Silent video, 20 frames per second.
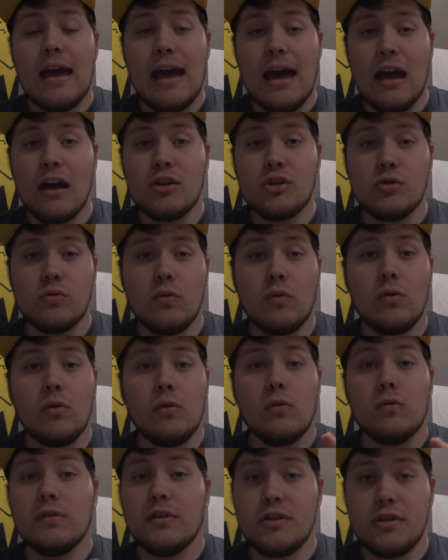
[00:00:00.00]

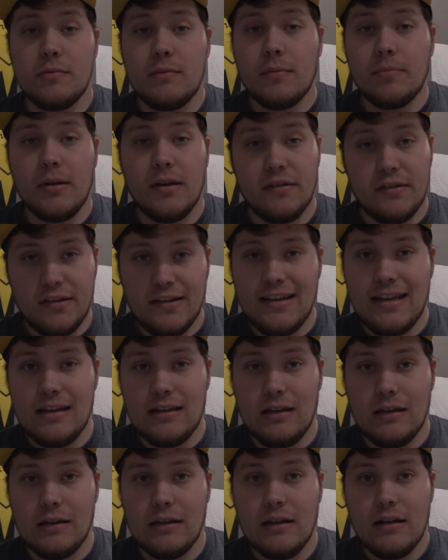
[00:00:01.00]
actual legitimate players are
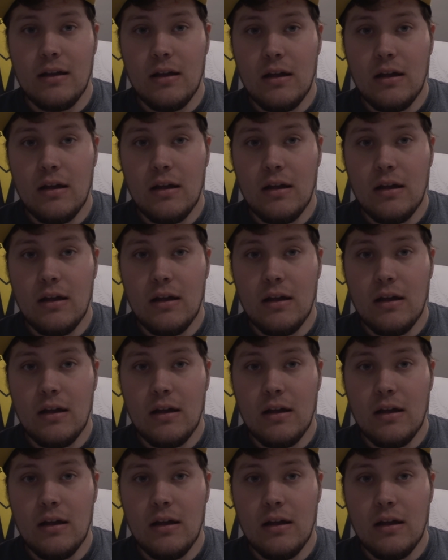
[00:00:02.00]
getting.